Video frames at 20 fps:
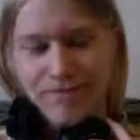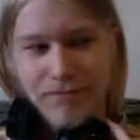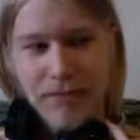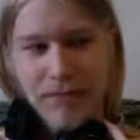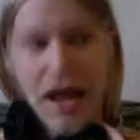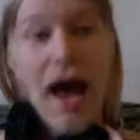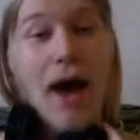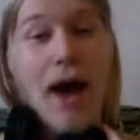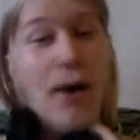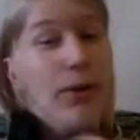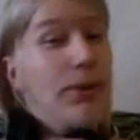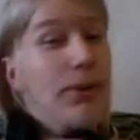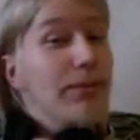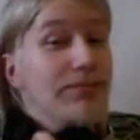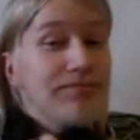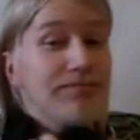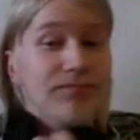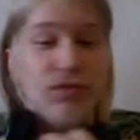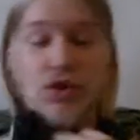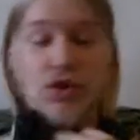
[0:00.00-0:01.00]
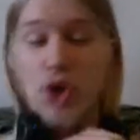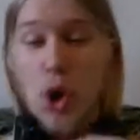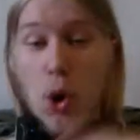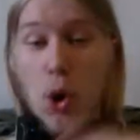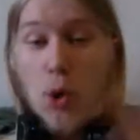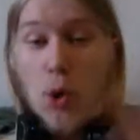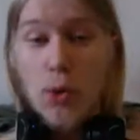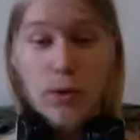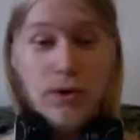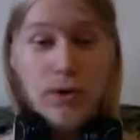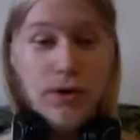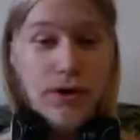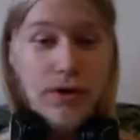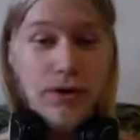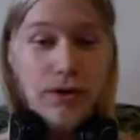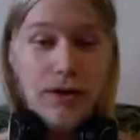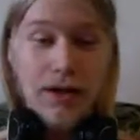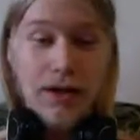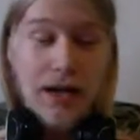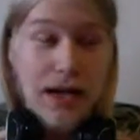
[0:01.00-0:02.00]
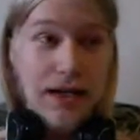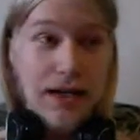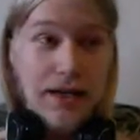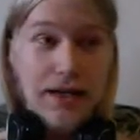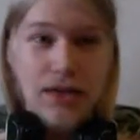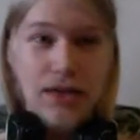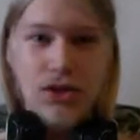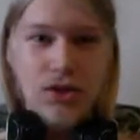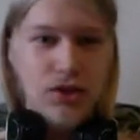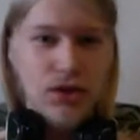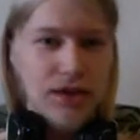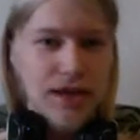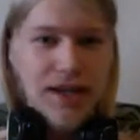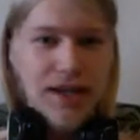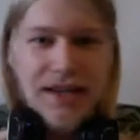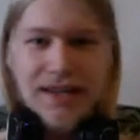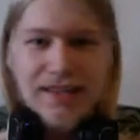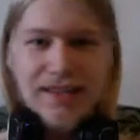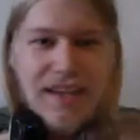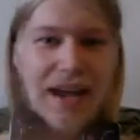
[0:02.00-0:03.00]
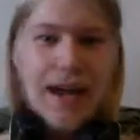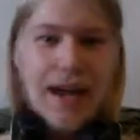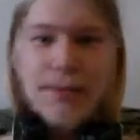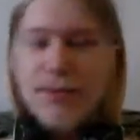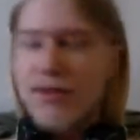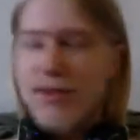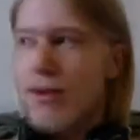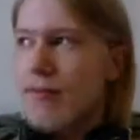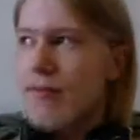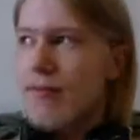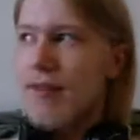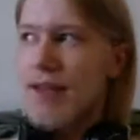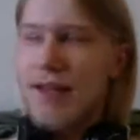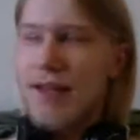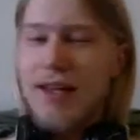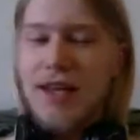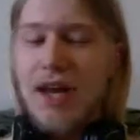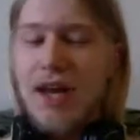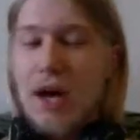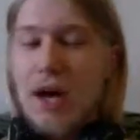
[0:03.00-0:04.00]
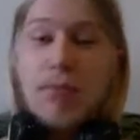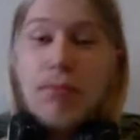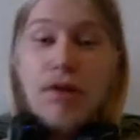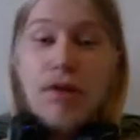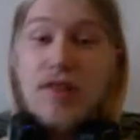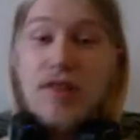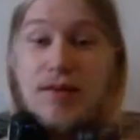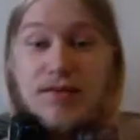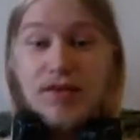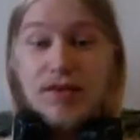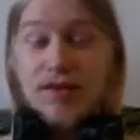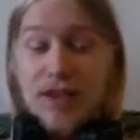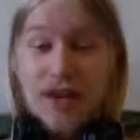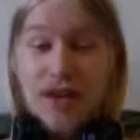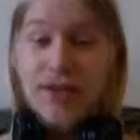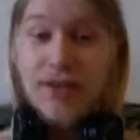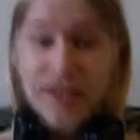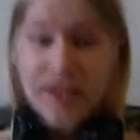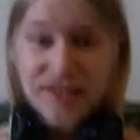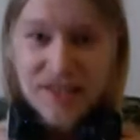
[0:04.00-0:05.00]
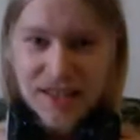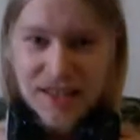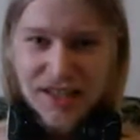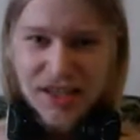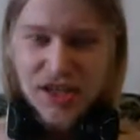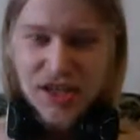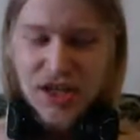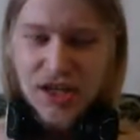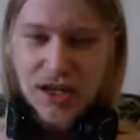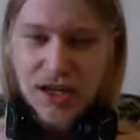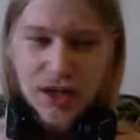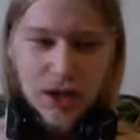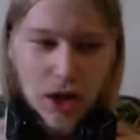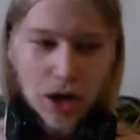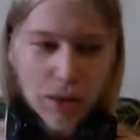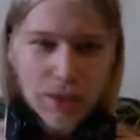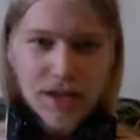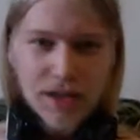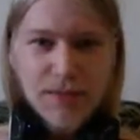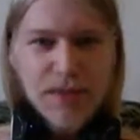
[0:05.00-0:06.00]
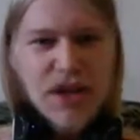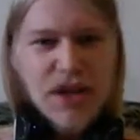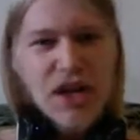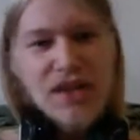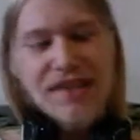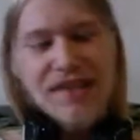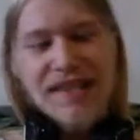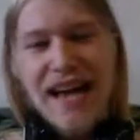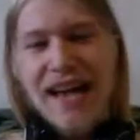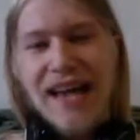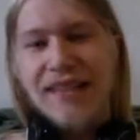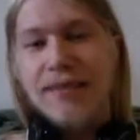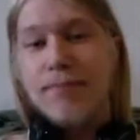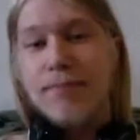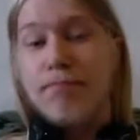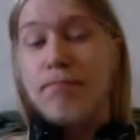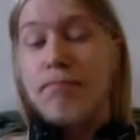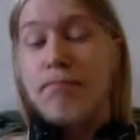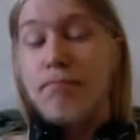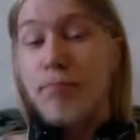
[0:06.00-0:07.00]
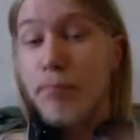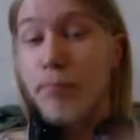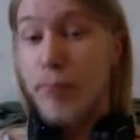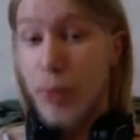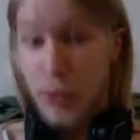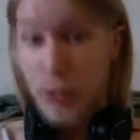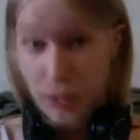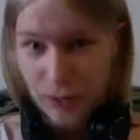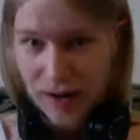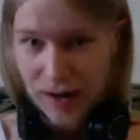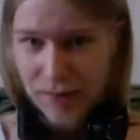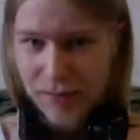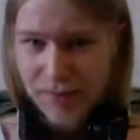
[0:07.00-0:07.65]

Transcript: Now, don't go ahead and just type something like Muslims are terrorists in the comments, because that's bullcrap.